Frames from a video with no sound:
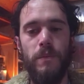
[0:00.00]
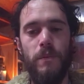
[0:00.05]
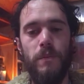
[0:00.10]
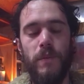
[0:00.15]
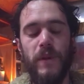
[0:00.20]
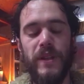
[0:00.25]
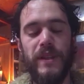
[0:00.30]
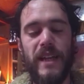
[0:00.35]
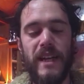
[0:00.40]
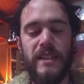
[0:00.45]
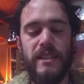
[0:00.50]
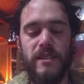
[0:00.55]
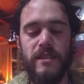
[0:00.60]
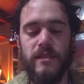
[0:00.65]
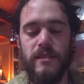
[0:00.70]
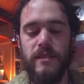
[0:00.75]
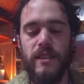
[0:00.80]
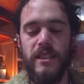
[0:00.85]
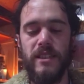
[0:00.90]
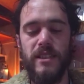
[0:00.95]
But that's
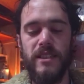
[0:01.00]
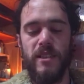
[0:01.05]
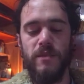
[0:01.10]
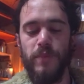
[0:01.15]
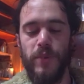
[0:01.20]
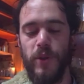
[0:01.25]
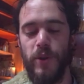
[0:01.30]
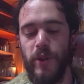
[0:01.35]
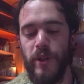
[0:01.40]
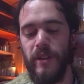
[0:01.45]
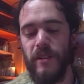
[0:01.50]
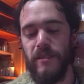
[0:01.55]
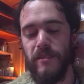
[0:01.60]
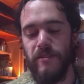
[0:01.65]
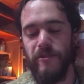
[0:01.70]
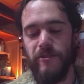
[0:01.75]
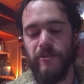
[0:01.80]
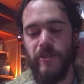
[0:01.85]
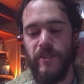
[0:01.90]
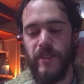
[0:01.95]
that's the beauty
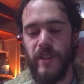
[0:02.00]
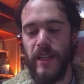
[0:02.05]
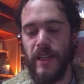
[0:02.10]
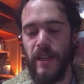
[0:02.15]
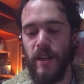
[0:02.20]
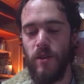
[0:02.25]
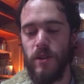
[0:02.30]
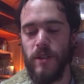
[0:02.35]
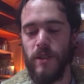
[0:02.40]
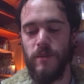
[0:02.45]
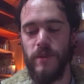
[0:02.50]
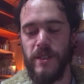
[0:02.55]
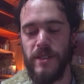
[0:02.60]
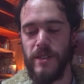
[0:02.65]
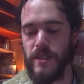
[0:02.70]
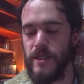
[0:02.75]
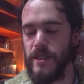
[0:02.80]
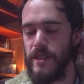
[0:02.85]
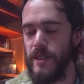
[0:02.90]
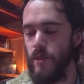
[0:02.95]
of the
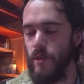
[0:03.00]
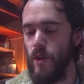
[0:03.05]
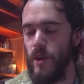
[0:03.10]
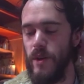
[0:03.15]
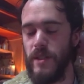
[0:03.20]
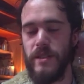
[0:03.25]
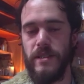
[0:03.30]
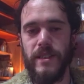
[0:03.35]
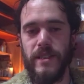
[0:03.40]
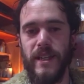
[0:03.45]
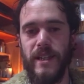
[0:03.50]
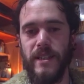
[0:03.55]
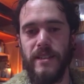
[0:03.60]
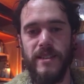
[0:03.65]
alchemists was they